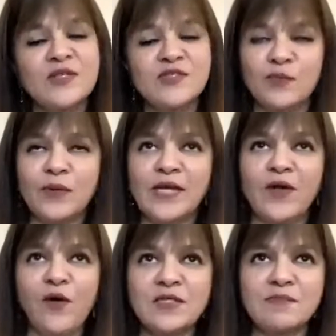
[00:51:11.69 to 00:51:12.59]
So the
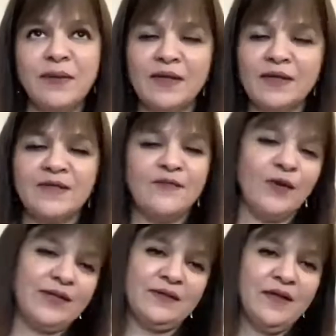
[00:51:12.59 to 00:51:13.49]
chaos being
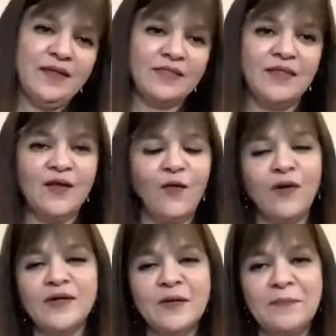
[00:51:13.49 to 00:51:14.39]
divine, the
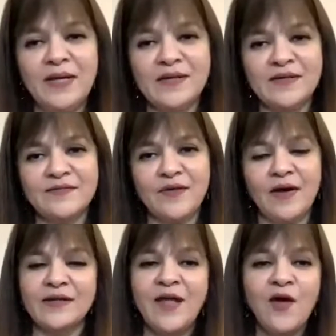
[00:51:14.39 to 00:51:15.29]
order being
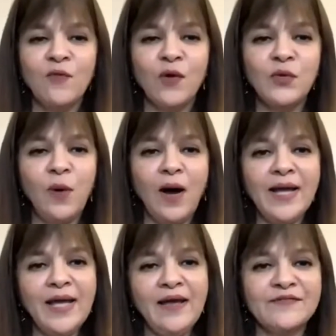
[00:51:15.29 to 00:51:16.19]
divine, what do I
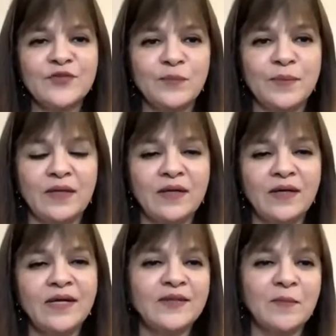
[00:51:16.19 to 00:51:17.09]
have to be
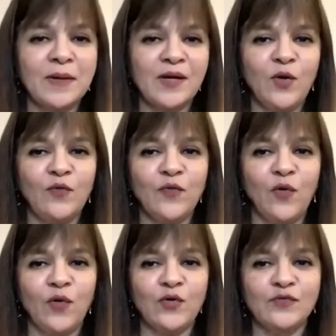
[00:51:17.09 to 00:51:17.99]
in the middle of
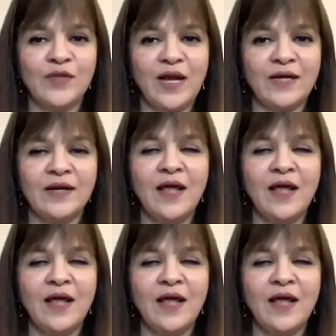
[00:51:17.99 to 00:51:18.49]
all of that?